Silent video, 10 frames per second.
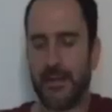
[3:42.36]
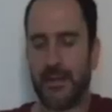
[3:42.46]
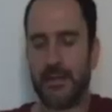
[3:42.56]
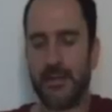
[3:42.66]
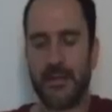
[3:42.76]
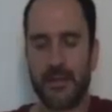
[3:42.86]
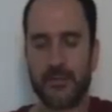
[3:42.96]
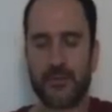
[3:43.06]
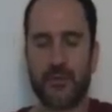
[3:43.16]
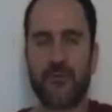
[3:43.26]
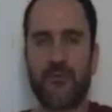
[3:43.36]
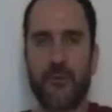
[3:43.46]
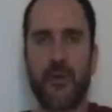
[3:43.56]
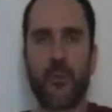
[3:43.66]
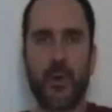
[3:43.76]
He is a
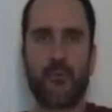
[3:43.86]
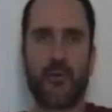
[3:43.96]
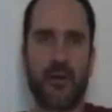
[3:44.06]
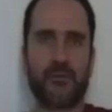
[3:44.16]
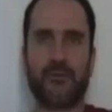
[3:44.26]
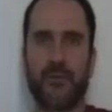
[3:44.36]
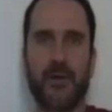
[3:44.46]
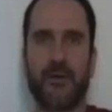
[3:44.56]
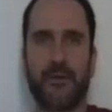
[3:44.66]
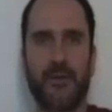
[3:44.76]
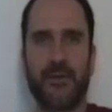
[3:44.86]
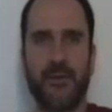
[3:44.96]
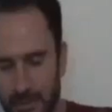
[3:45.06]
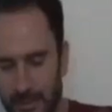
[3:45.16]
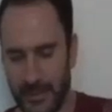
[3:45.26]
very well-rounded fighter.
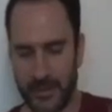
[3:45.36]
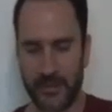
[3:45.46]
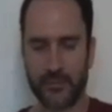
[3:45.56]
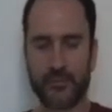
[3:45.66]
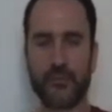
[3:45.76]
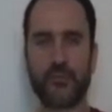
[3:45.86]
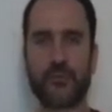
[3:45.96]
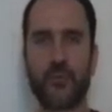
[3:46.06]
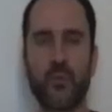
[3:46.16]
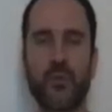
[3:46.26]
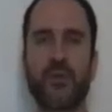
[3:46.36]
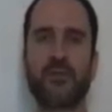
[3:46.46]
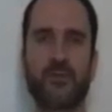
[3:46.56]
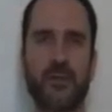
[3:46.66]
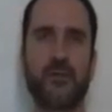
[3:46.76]
I mean, he just uses all
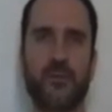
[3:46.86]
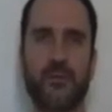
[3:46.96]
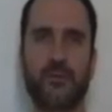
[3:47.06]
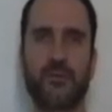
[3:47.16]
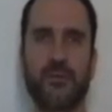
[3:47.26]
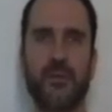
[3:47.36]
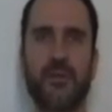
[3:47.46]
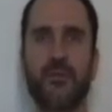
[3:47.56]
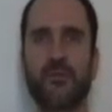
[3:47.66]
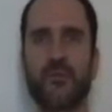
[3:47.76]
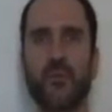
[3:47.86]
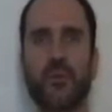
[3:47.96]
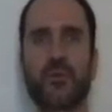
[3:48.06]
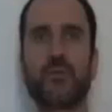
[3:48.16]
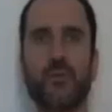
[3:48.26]
his skills. He uses
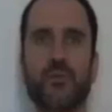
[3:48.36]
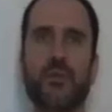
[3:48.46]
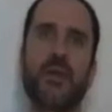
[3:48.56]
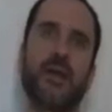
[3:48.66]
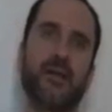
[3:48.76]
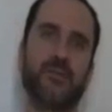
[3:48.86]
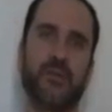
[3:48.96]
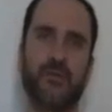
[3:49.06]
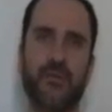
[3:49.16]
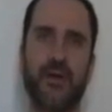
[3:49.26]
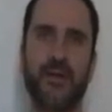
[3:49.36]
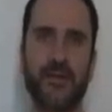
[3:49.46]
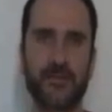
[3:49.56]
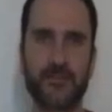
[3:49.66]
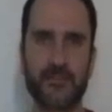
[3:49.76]
all the tools he has in a fight.
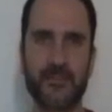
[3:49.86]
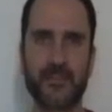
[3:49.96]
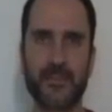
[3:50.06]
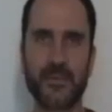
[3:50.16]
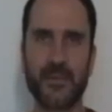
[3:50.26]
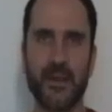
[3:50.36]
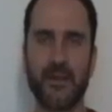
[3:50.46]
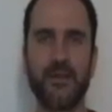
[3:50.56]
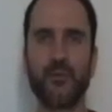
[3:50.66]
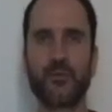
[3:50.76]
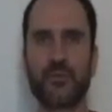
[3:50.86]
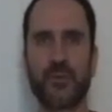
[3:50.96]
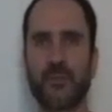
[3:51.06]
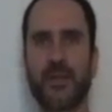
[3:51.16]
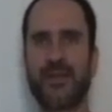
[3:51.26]
And he uses
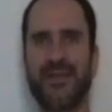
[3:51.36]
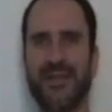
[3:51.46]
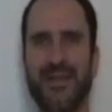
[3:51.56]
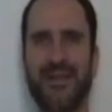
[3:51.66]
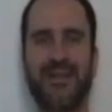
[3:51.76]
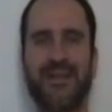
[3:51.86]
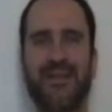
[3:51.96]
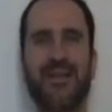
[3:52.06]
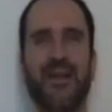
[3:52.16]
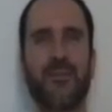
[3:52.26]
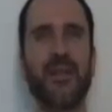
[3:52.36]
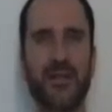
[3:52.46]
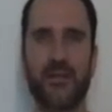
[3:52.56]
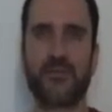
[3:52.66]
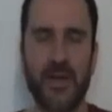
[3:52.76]
them like in an
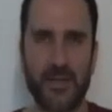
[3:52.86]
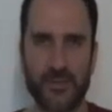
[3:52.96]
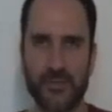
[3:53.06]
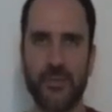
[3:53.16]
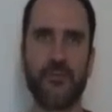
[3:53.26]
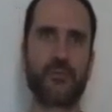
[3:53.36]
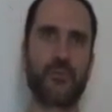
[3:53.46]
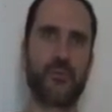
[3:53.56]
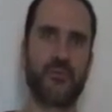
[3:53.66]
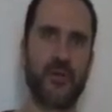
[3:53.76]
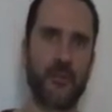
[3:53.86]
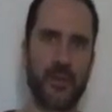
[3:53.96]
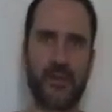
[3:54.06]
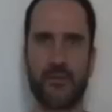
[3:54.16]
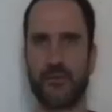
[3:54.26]
immediate fashion. You even saw in the fight with
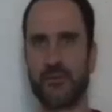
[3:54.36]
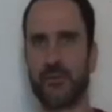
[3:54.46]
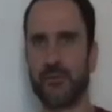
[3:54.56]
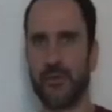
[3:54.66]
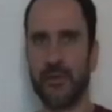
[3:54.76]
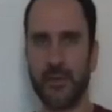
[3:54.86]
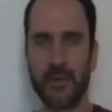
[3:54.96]
Anderson Silva.